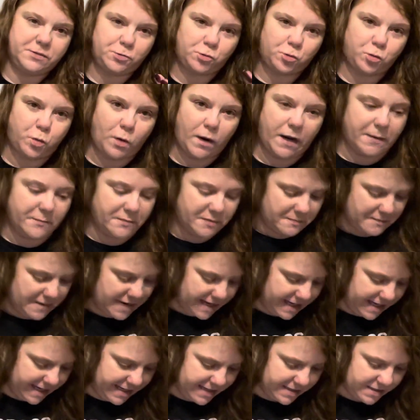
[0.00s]
cramp my
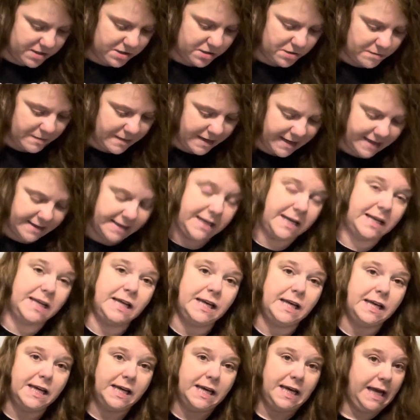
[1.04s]
hand so bad that
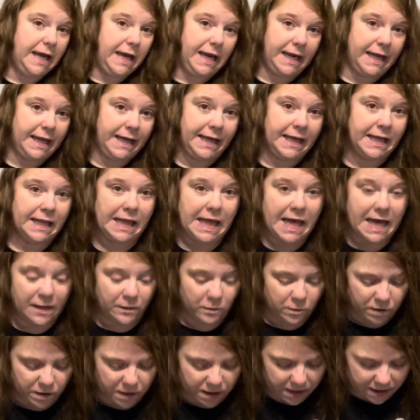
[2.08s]
he didn't get a lot
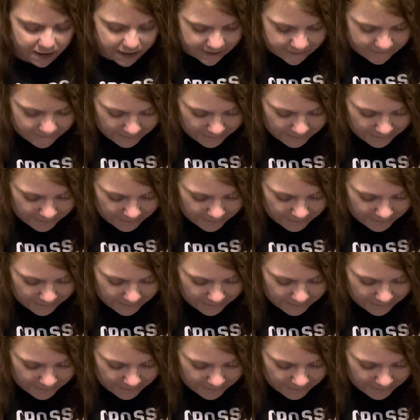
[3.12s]
of work.